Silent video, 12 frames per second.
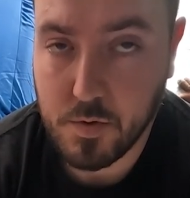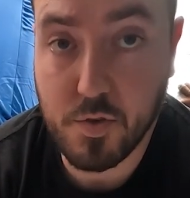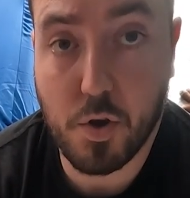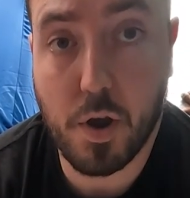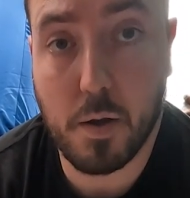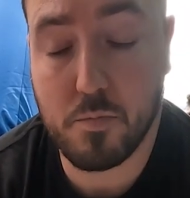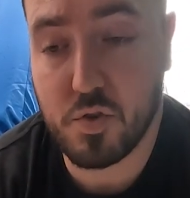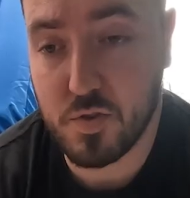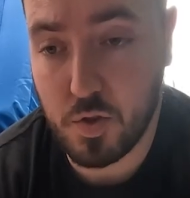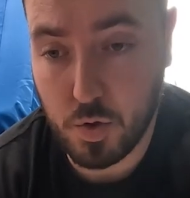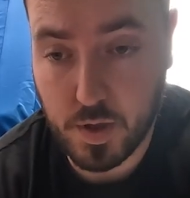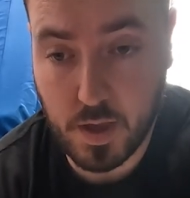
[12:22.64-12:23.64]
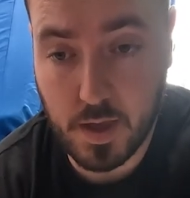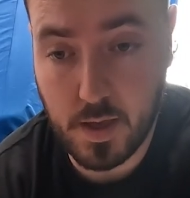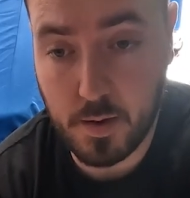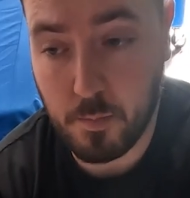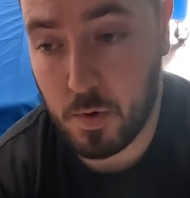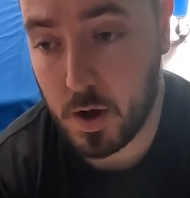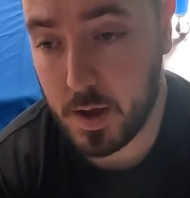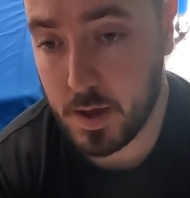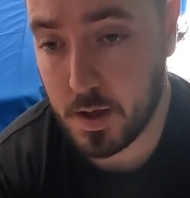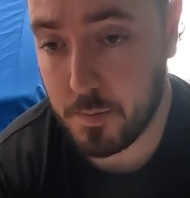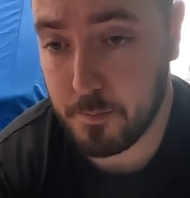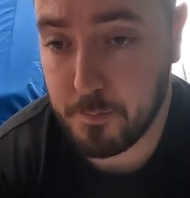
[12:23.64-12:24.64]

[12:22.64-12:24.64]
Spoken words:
Sorry, I'm just looking at my